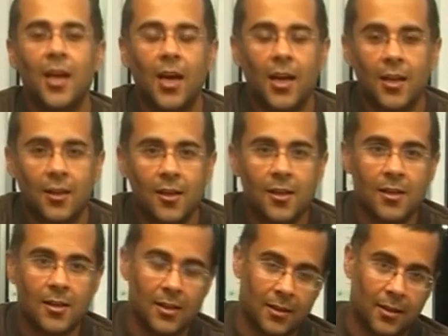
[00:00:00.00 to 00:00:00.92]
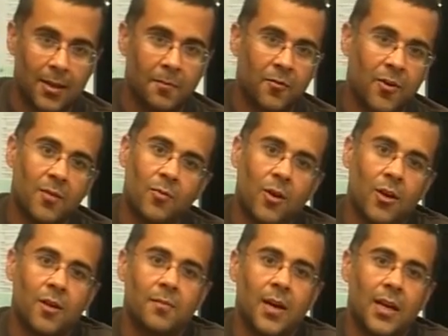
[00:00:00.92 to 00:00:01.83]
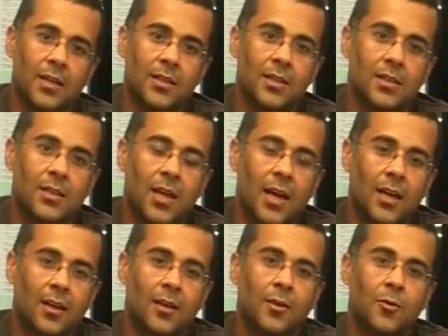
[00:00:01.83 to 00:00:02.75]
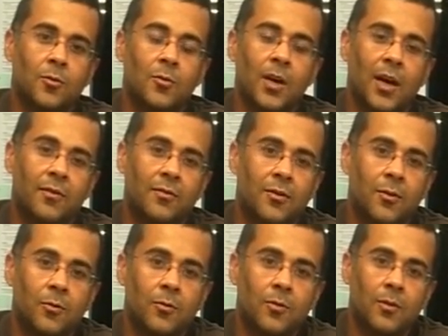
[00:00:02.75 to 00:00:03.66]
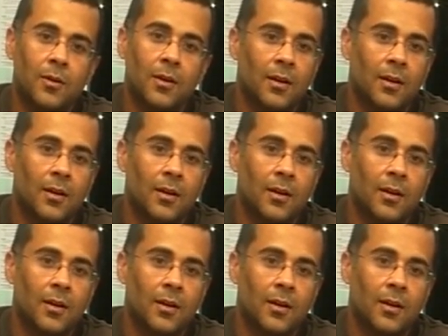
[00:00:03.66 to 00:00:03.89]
Another tip for a modern marriage is that you have to